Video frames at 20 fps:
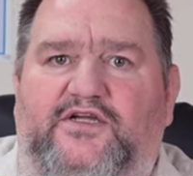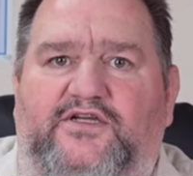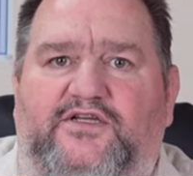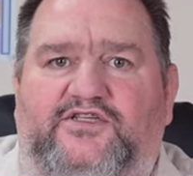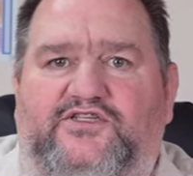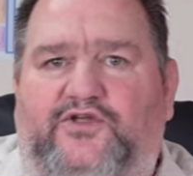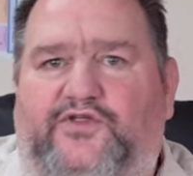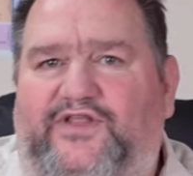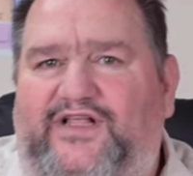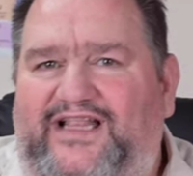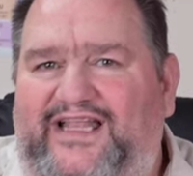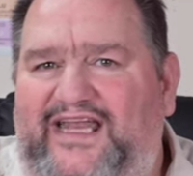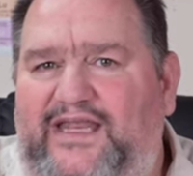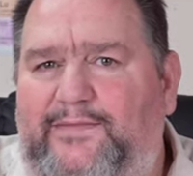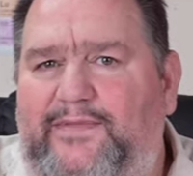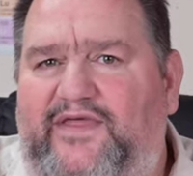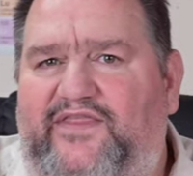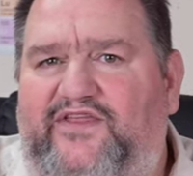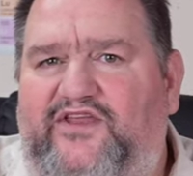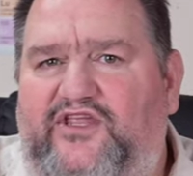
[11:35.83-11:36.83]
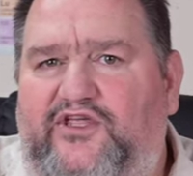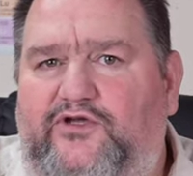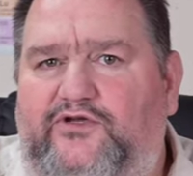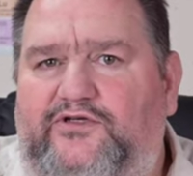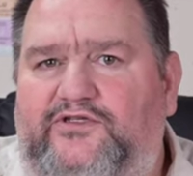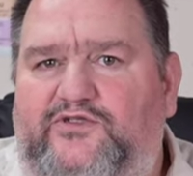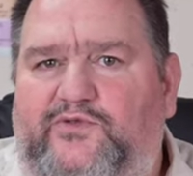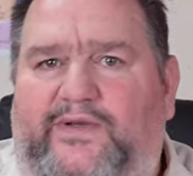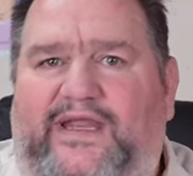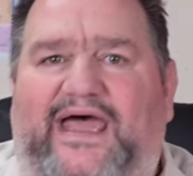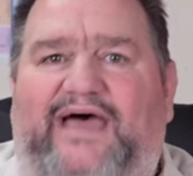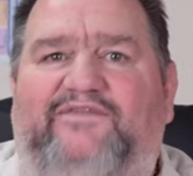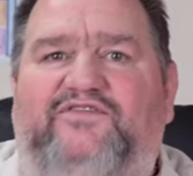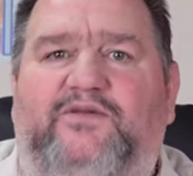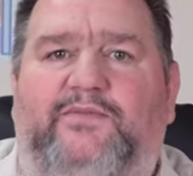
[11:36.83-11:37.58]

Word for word: So the cleaning method used would have